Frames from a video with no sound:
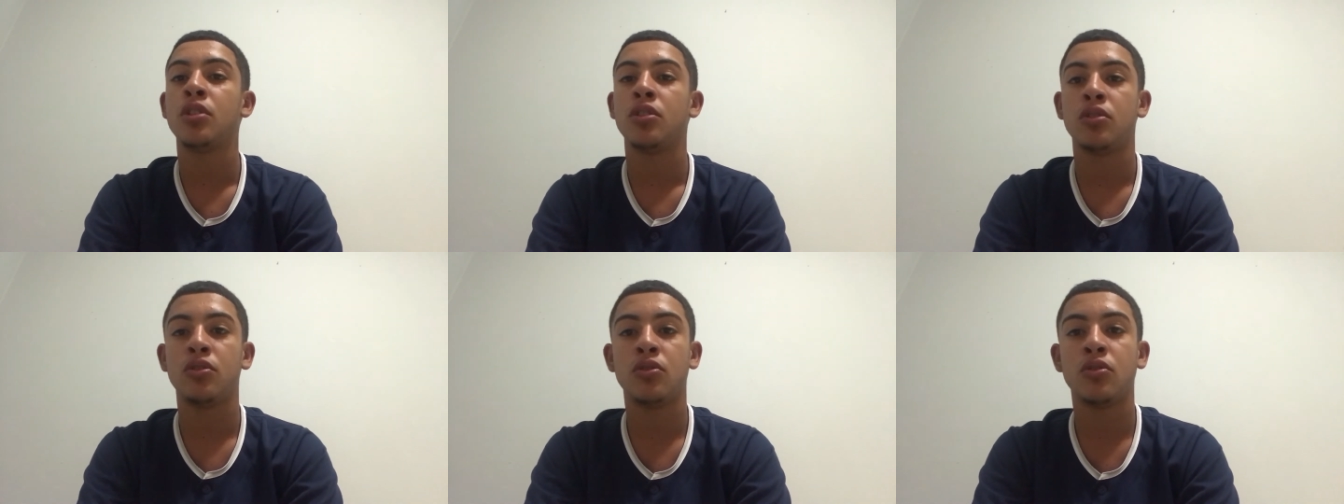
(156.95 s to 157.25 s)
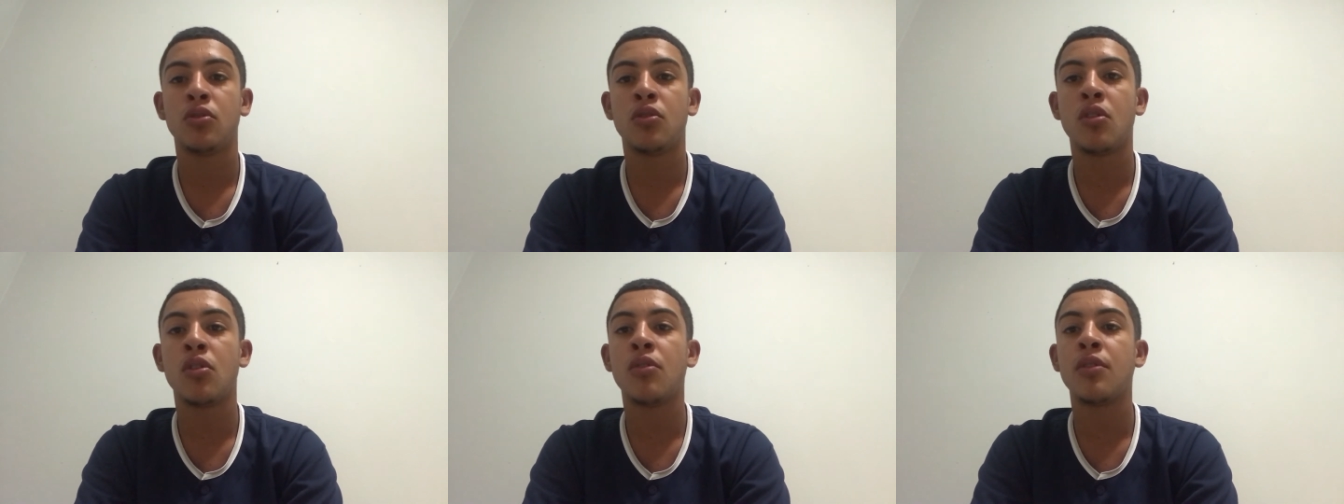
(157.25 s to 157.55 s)
you
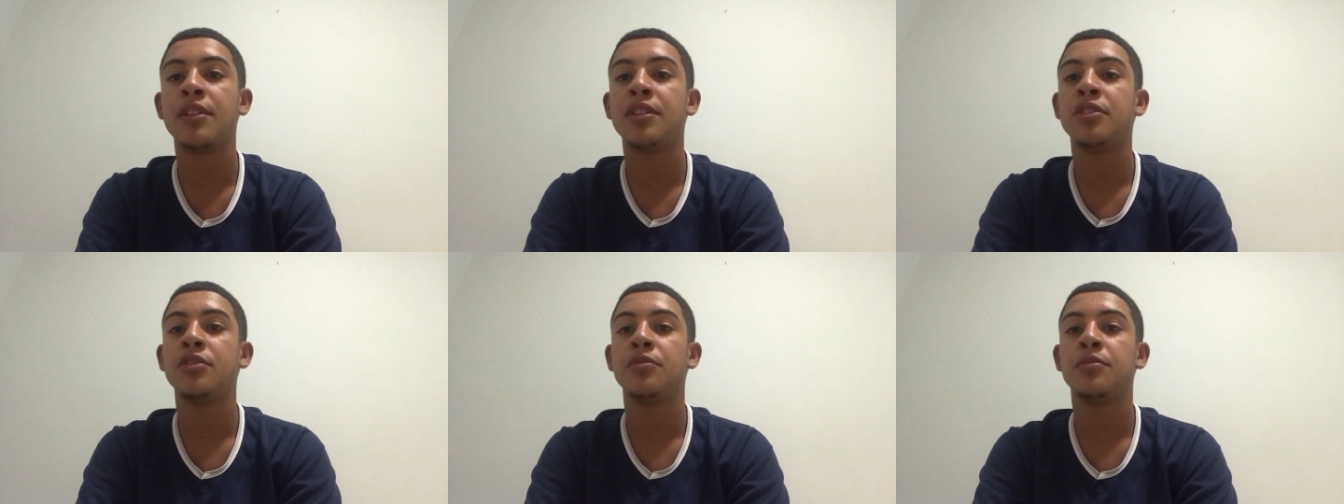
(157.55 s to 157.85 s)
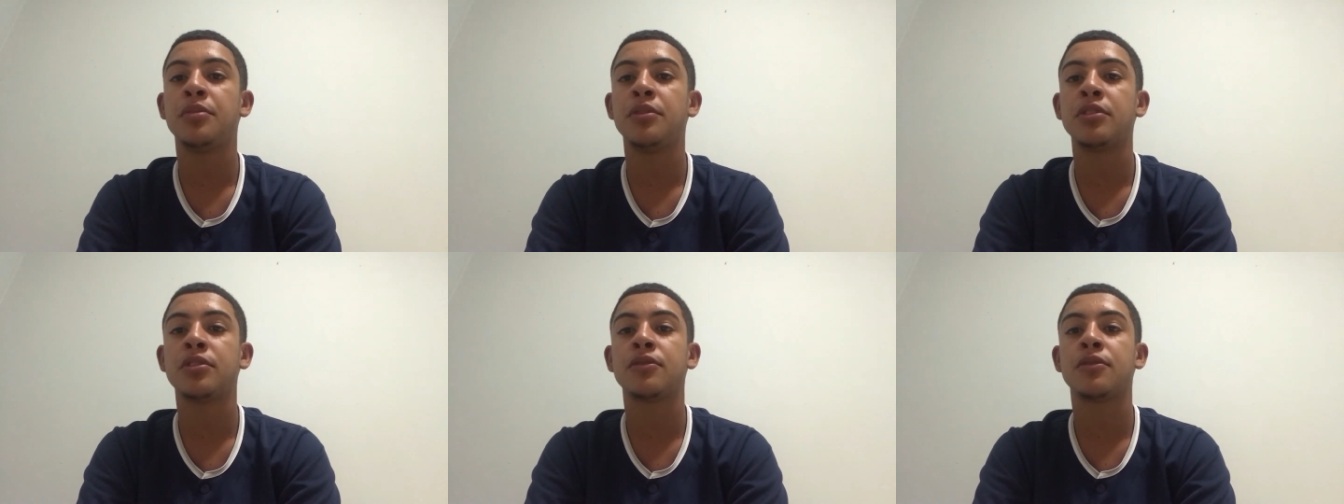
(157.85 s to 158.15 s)
go and you
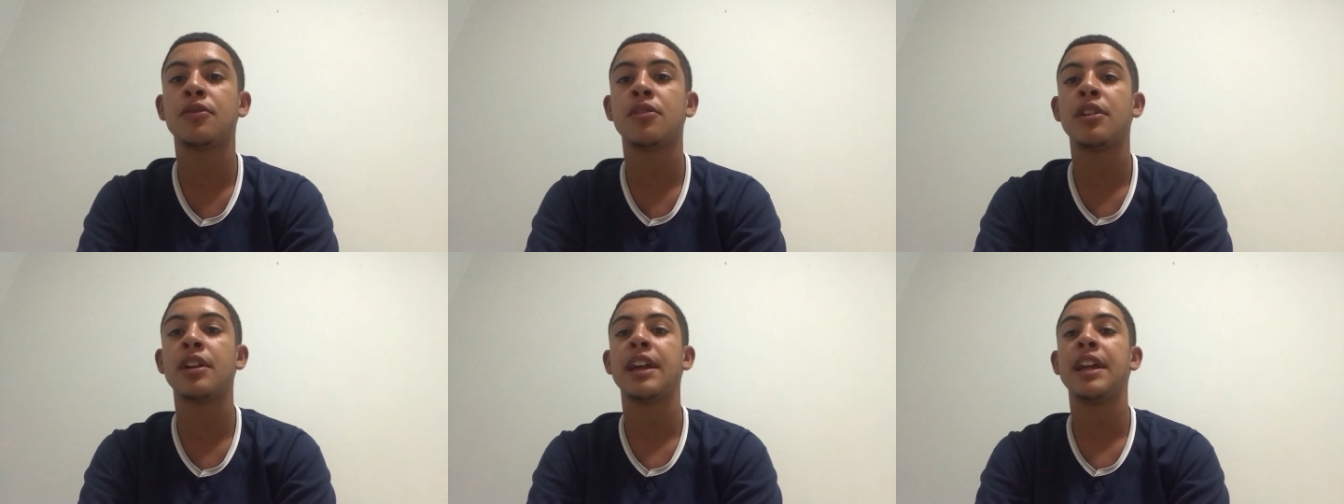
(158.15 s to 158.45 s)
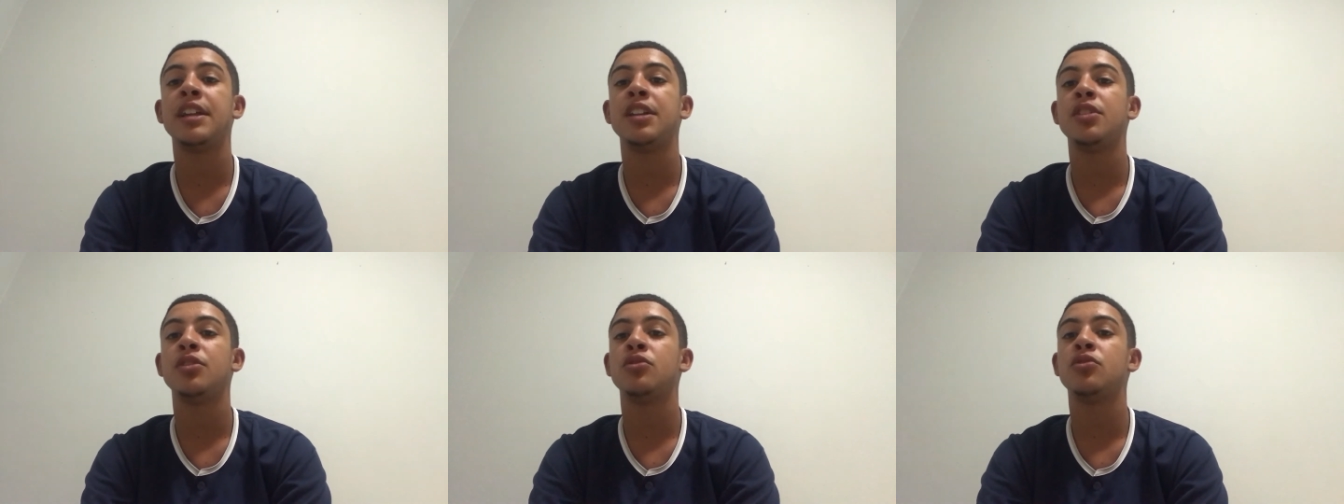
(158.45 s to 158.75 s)
push for it
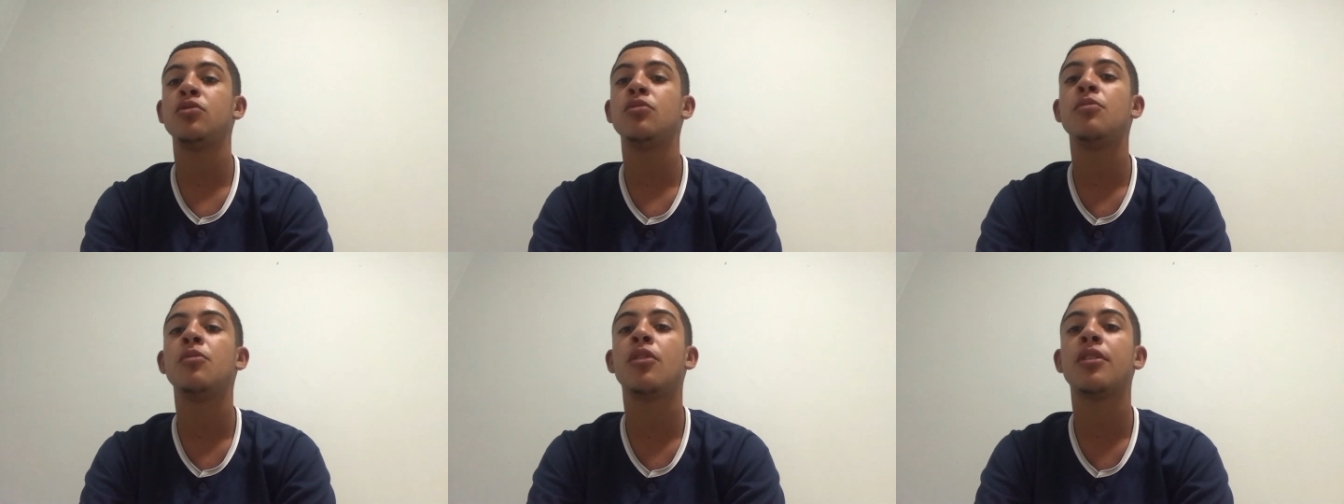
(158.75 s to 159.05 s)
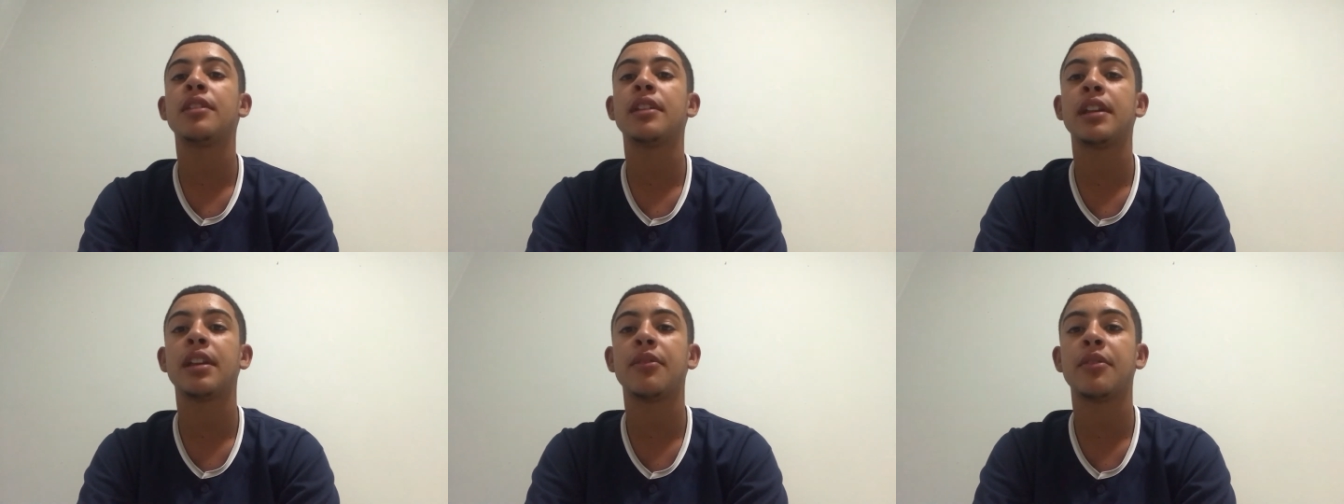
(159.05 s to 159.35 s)
and you do more
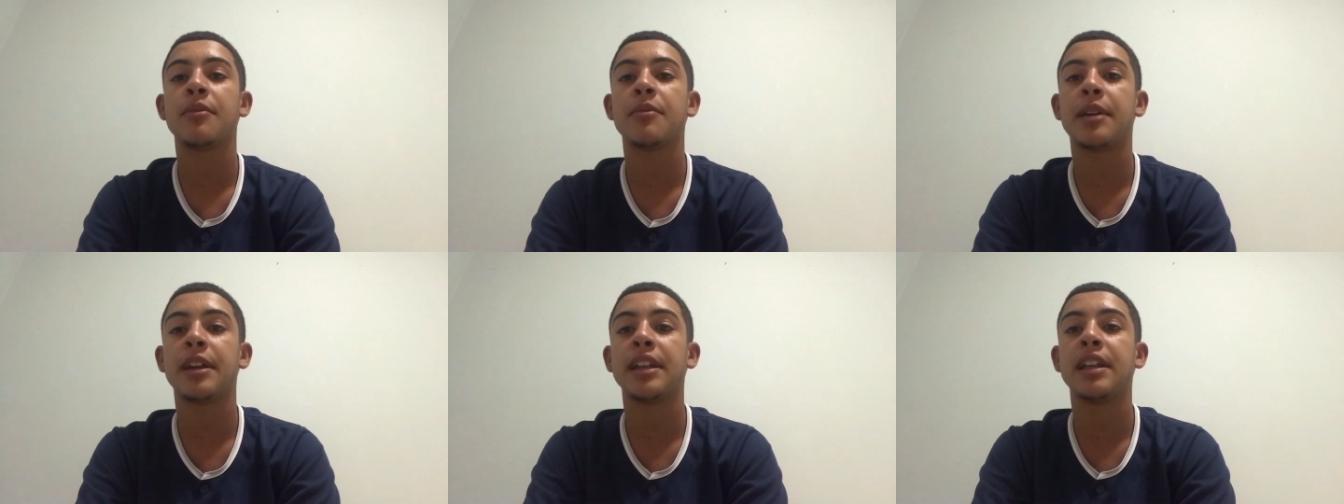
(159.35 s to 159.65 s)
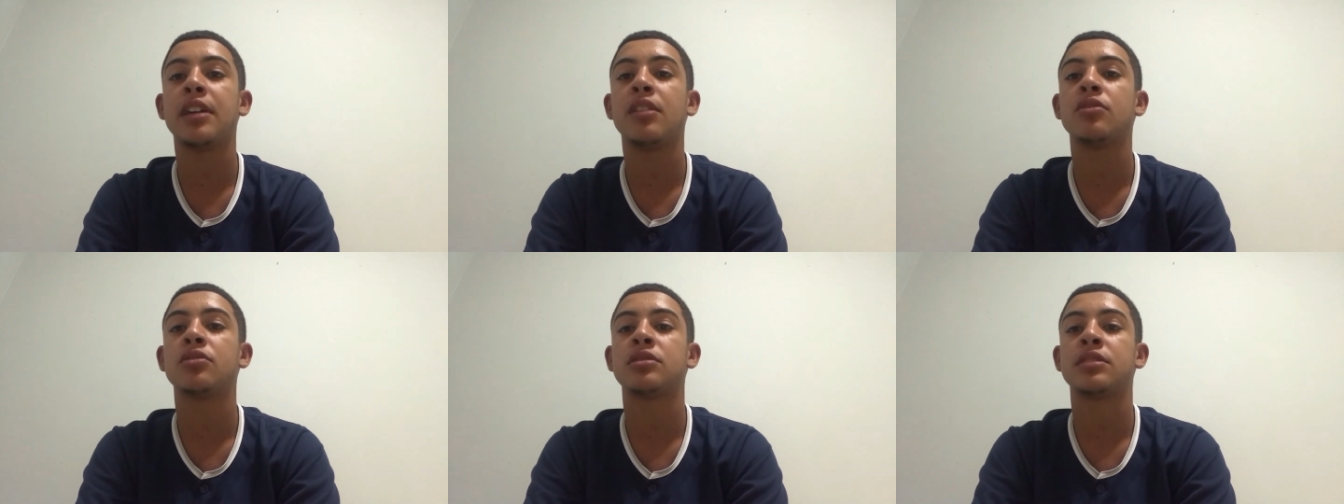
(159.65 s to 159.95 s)
than everybody
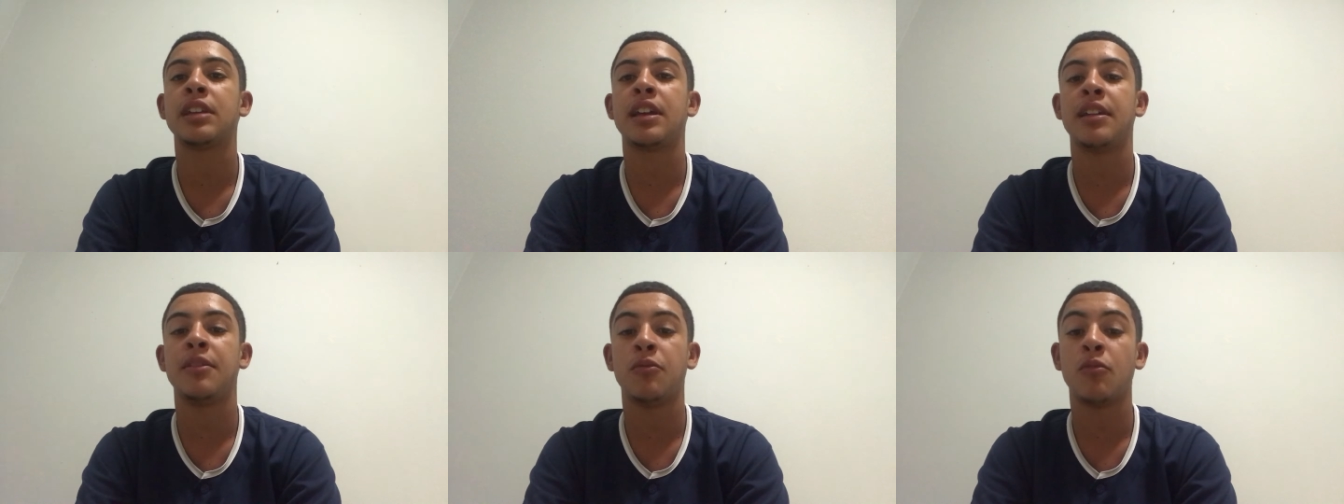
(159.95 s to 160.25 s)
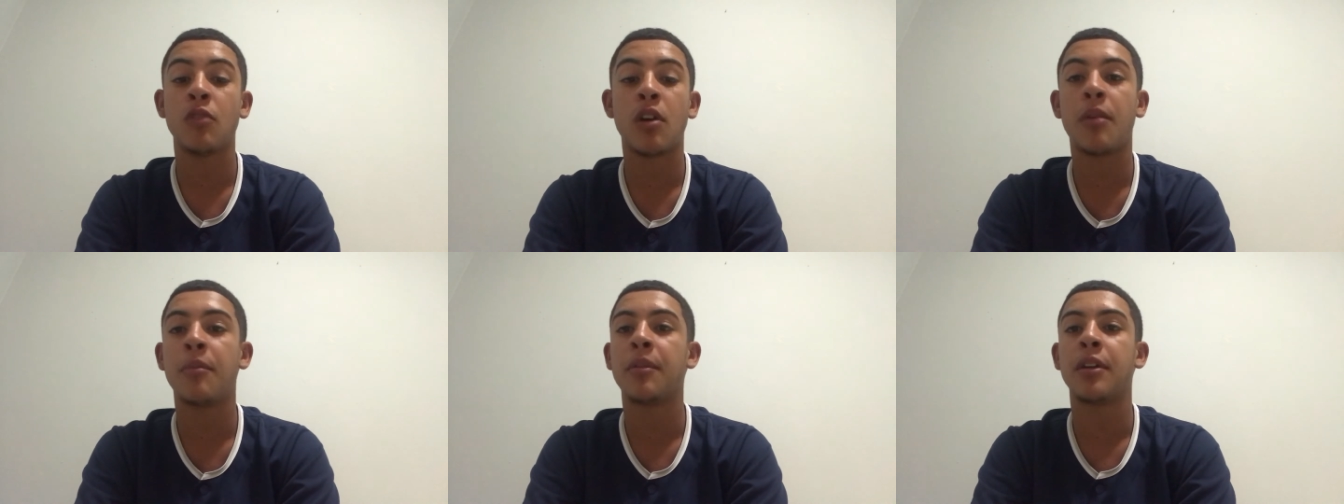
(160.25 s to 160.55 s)
else in
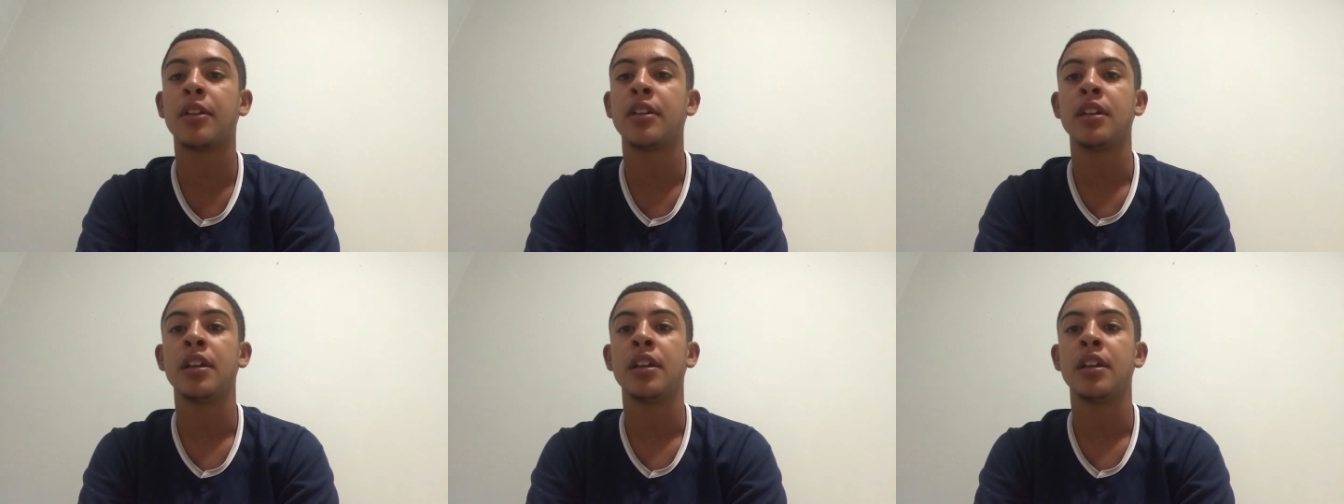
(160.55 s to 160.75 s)
Walmart